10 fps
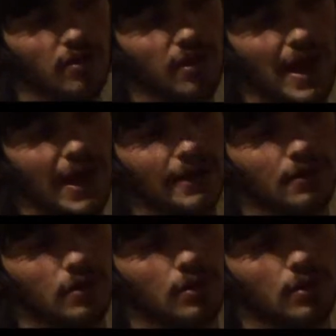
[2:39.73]

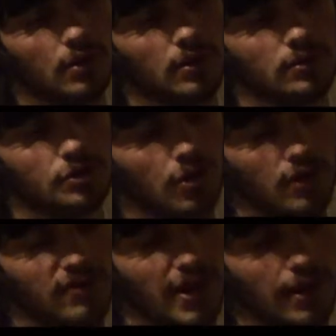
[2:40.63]
that
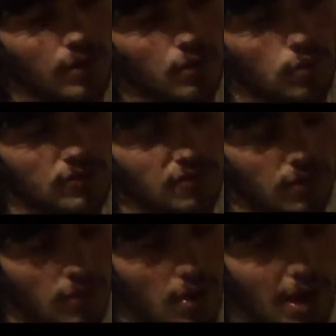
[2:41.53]
John Taylor was
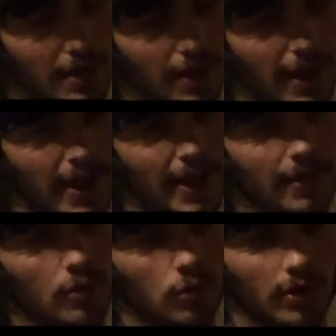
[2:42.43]
not
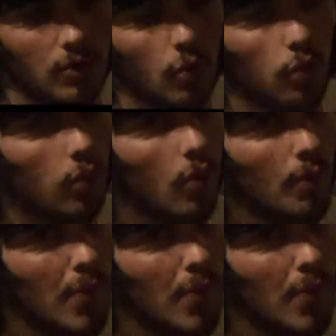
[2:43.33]
a critical role